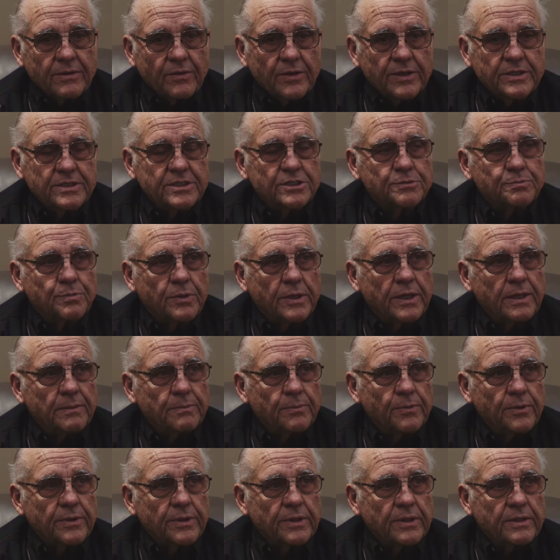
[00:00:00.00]
well, you just put
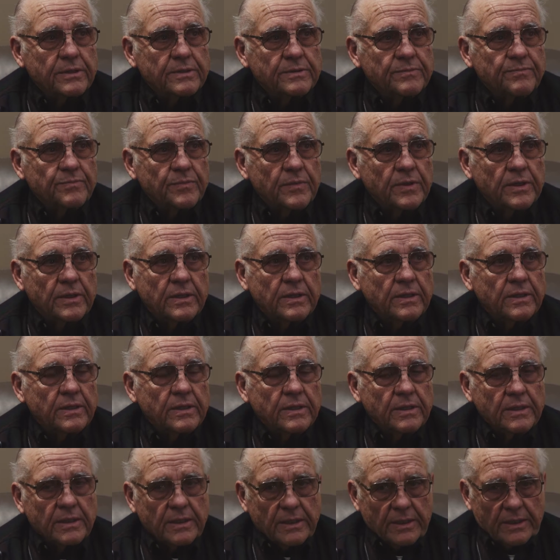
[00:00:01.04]
up with it. And
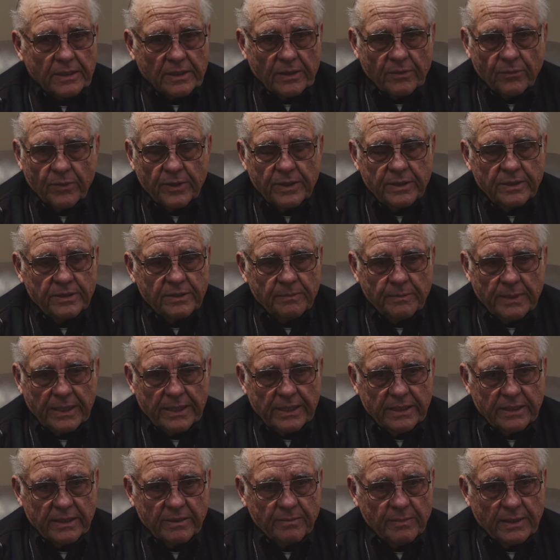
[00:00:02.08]
we
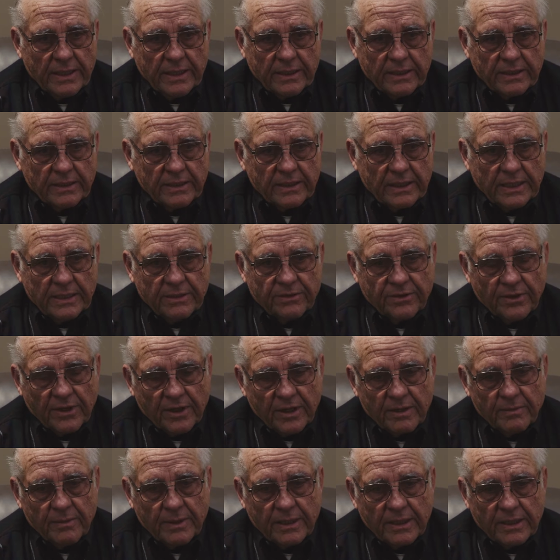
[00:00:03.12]
debated about it. I'd
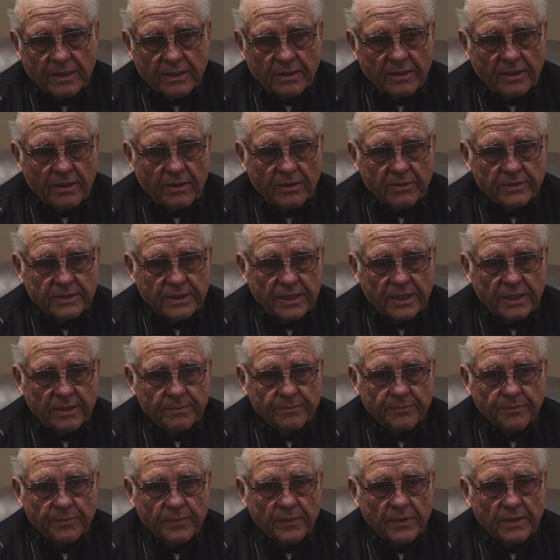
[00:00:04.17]
thought about it a long
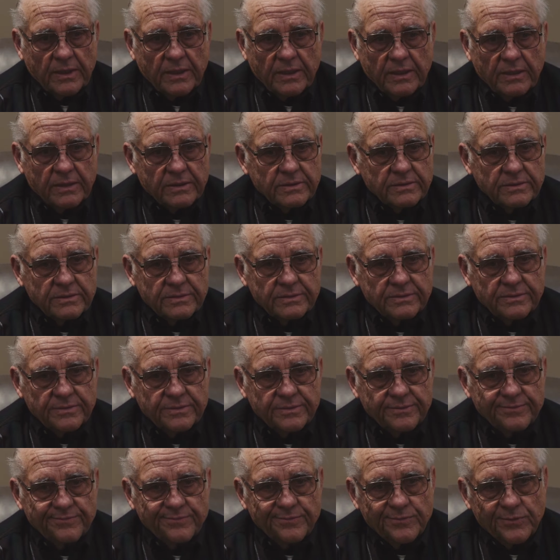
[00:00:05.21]
time.
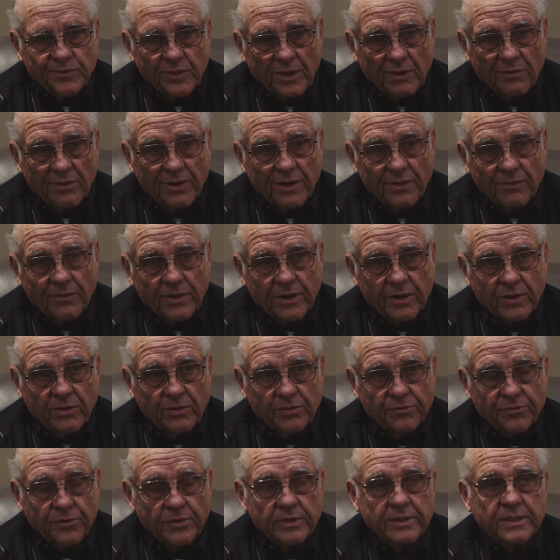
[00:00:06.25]
Do I really want to
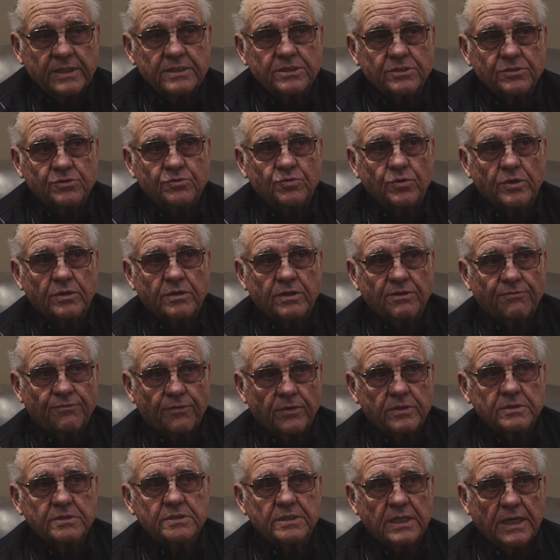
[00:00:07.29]
go through it? This is with the
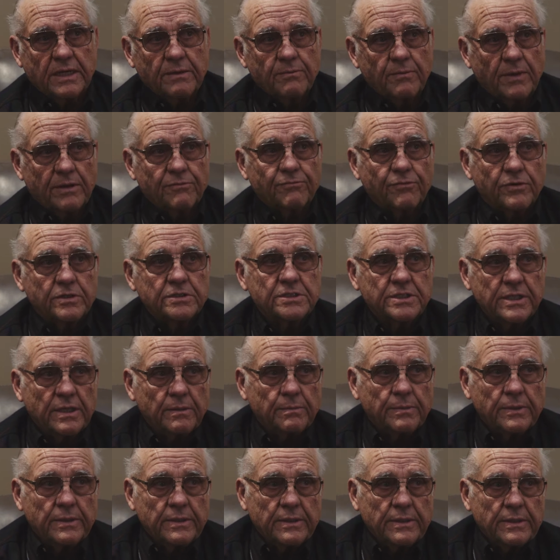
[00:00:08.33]
first time, my first
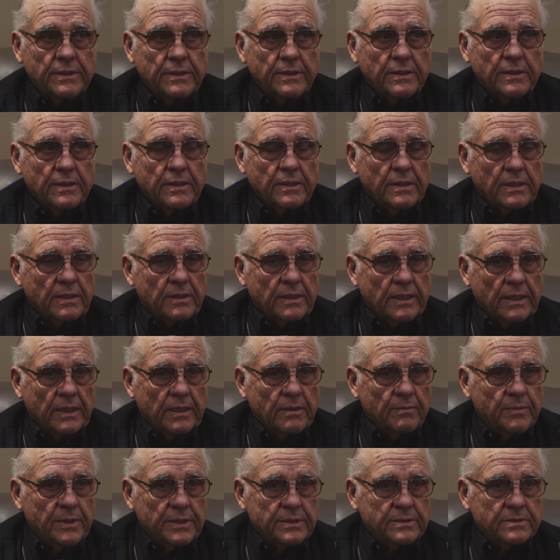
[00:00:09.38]
hip.
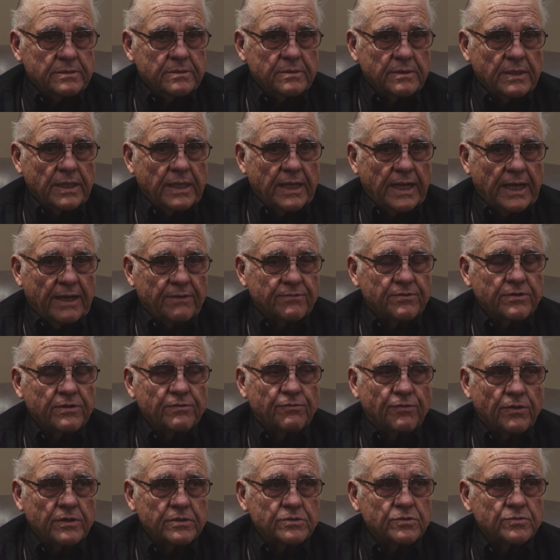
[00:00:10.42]
But after the
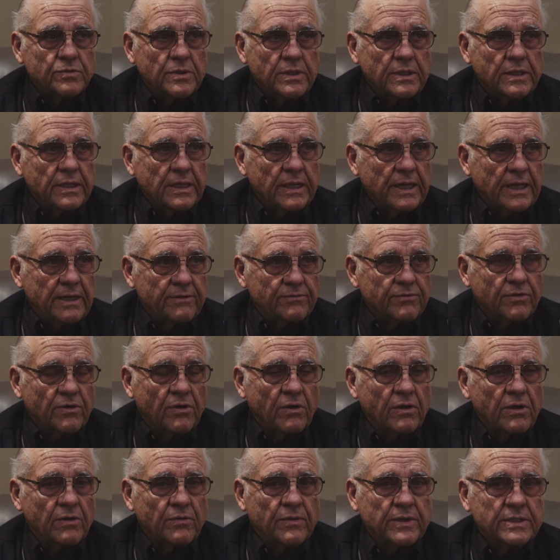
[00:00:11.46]
first one and after
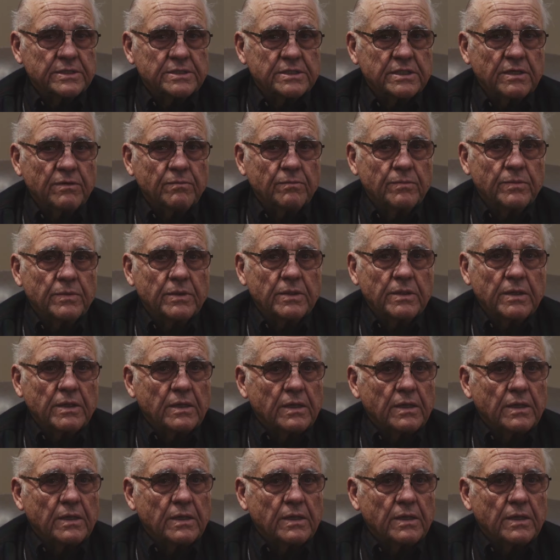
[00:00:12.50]
all the rest of them,